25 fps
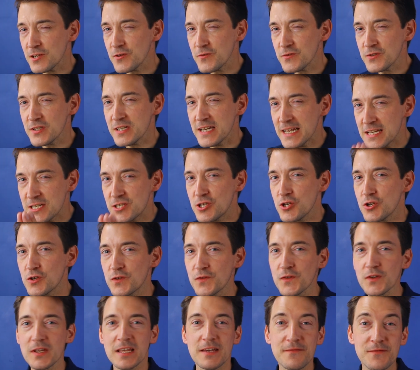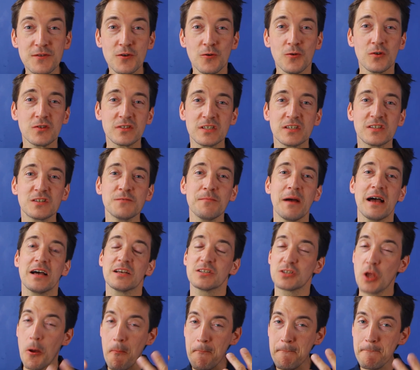solution is useful if your system
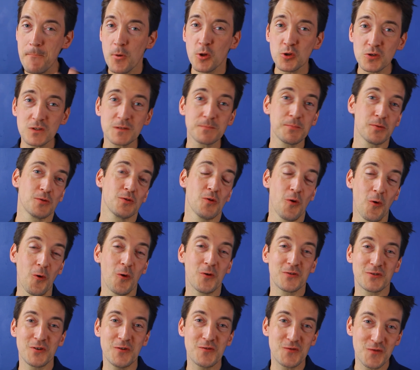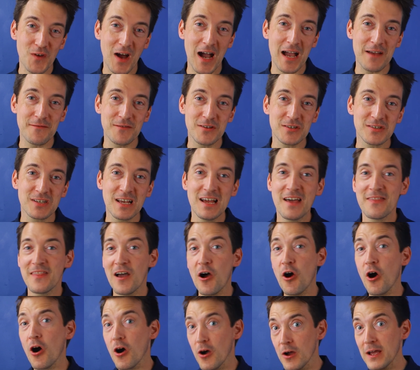has multiple audio drivers
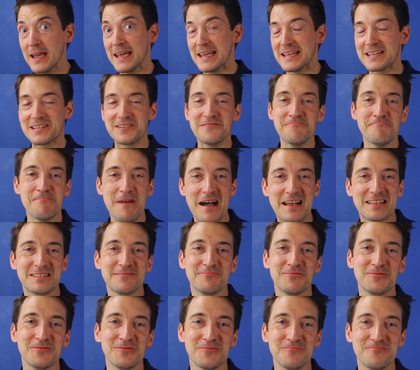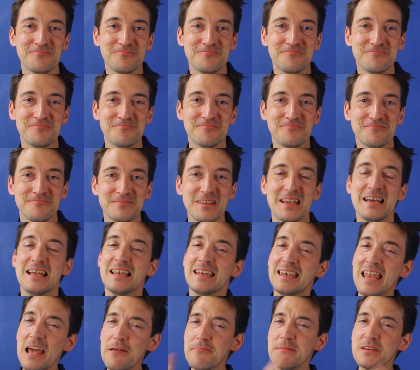that are incompatible.
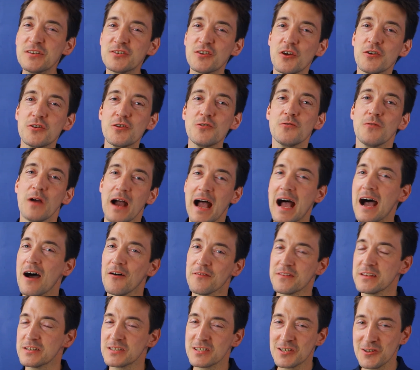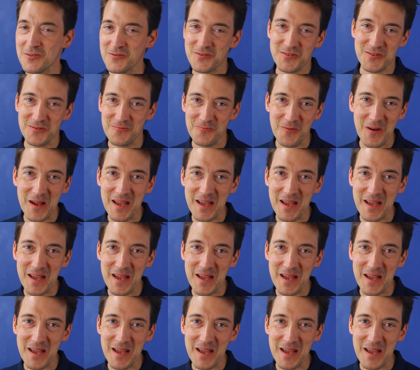Let me show you how this solution